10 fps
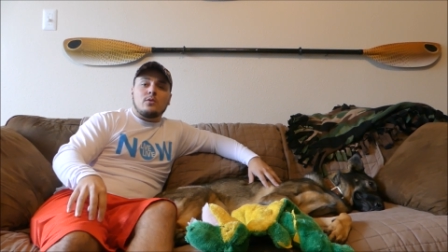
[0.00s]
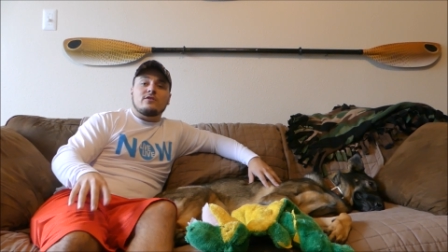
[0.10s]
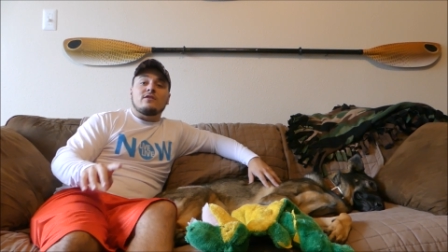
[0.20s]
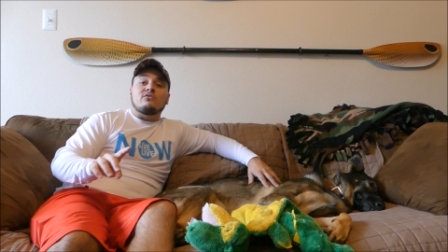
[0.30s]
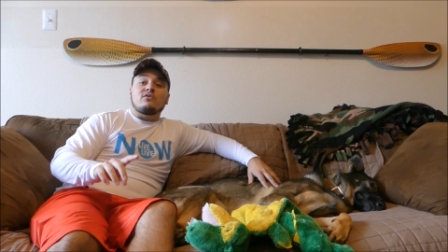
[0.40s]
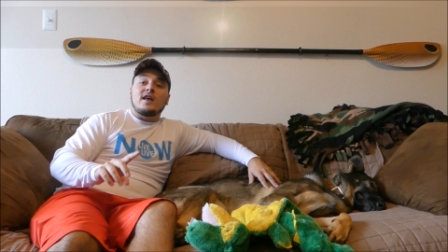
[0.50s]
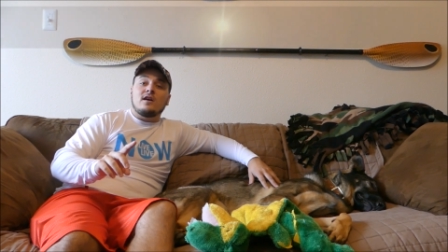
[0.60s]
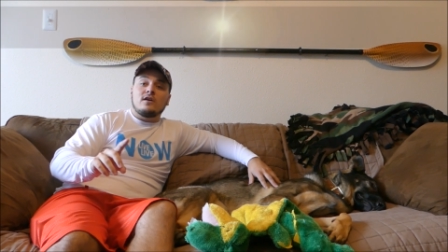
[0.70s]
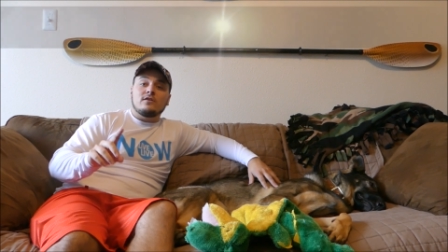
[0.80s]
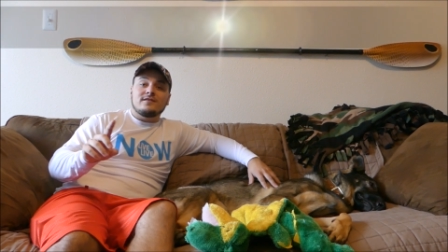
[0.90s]
which is
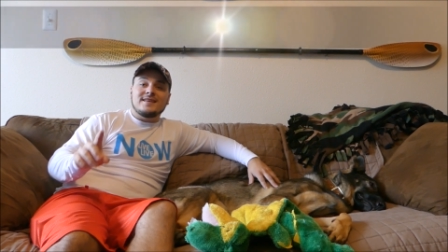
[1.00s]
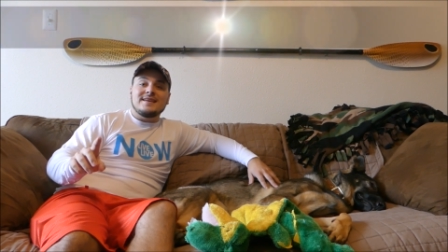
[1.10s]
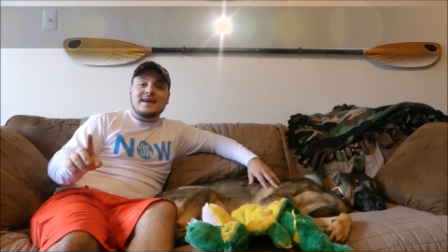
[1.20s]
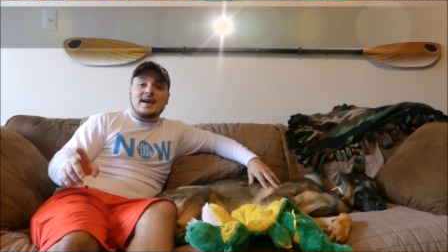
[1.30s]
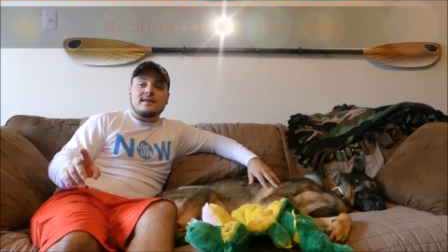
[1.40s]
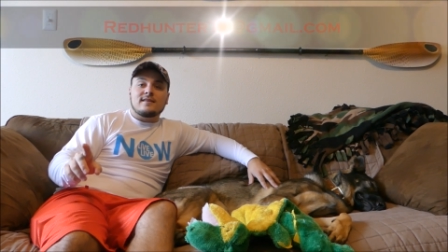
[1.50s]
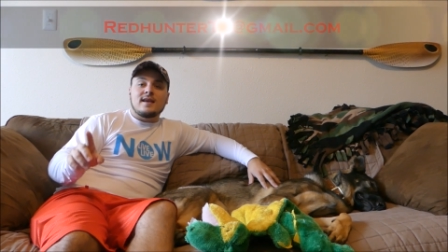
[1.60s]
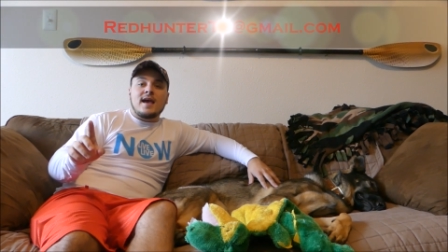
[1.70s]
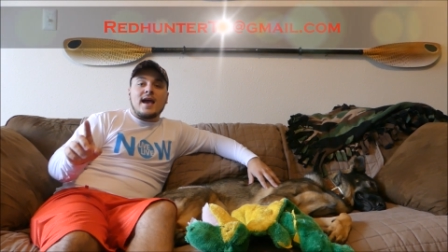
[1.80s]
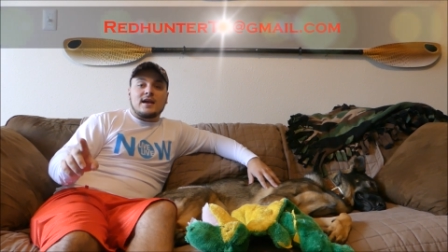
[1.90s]

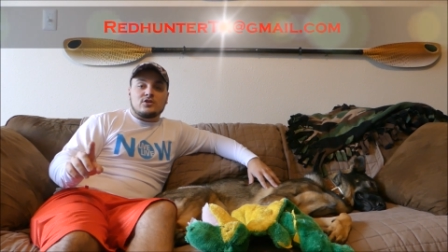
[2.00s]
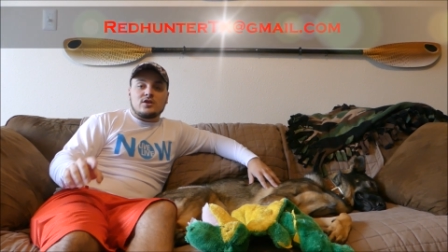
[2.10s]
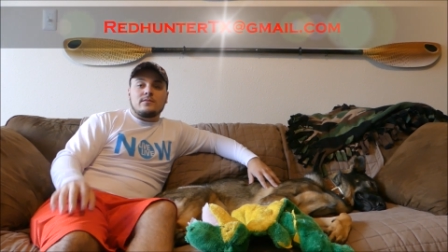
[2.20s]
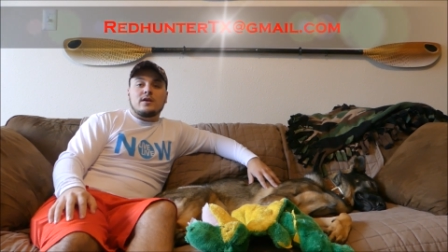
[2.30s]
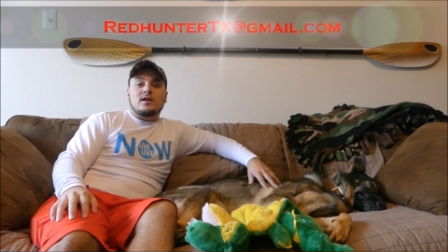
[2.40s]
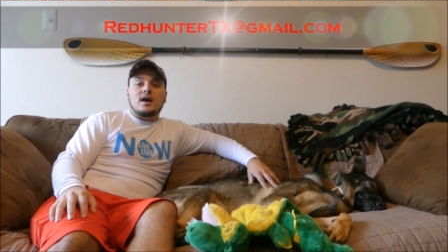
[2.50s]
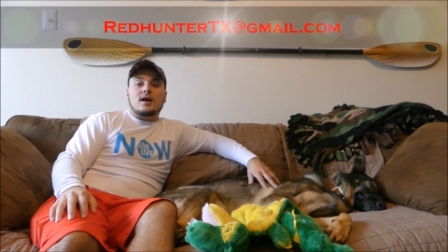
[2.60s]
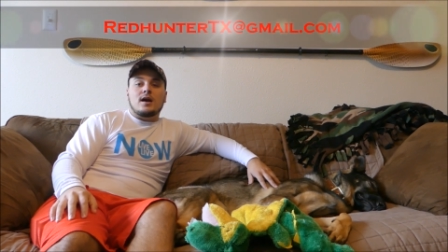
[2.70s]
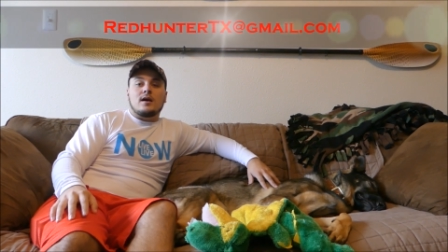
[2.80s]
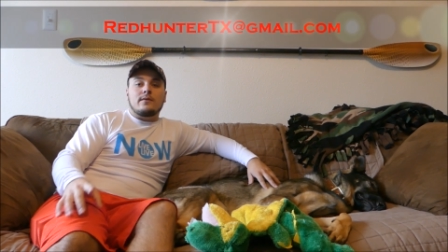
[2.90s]
redhuntertx at gmail
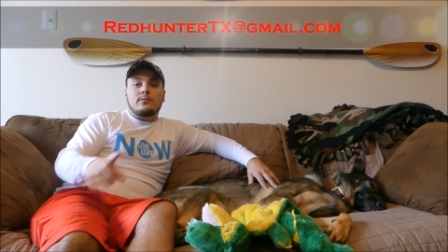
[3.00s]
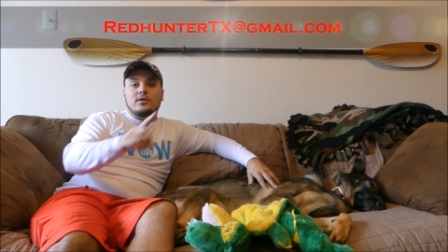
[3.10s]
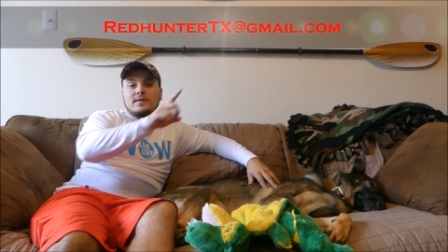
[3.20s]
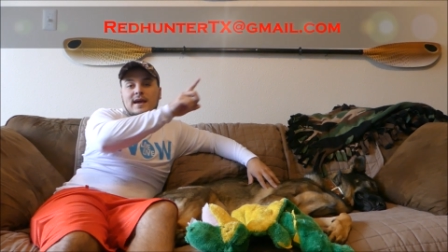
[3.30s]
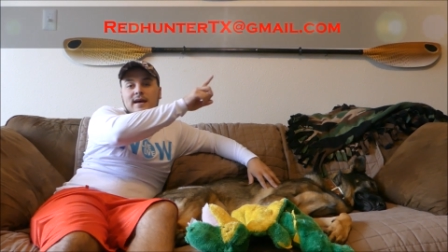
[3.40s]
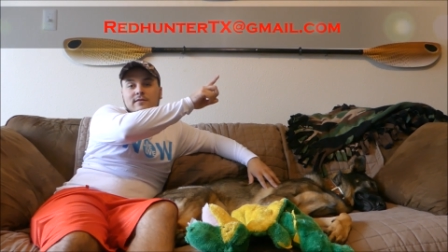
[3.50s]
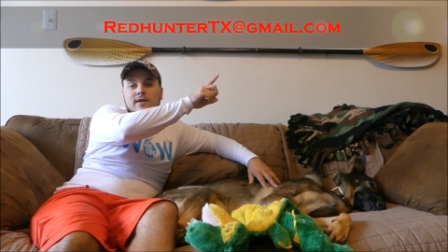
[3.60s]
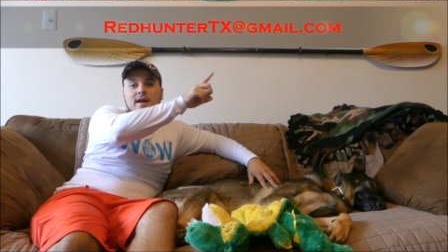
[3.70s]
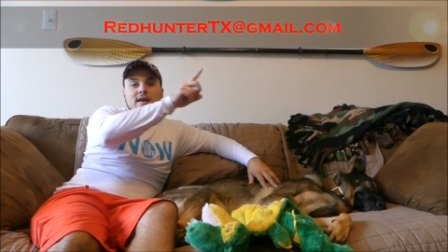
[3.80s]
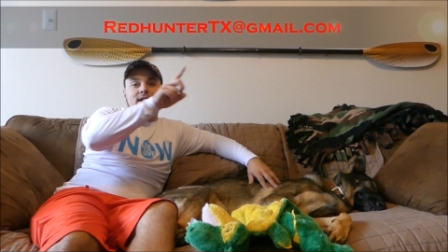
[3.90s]
dot com. I'll put that
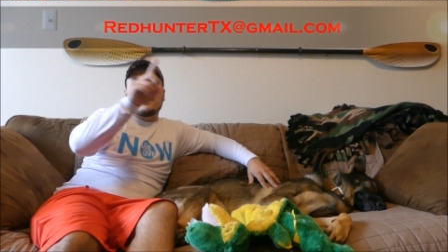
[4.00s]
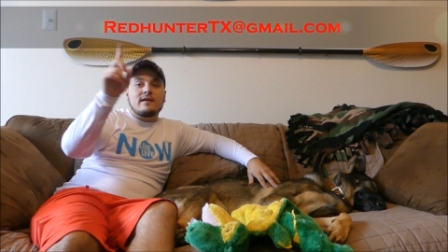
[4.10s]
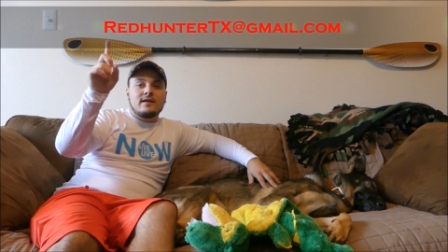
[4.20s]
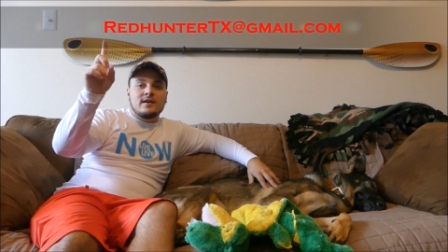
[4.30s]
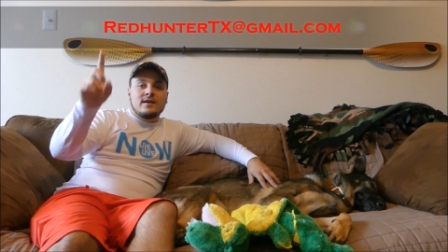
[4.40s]
right here.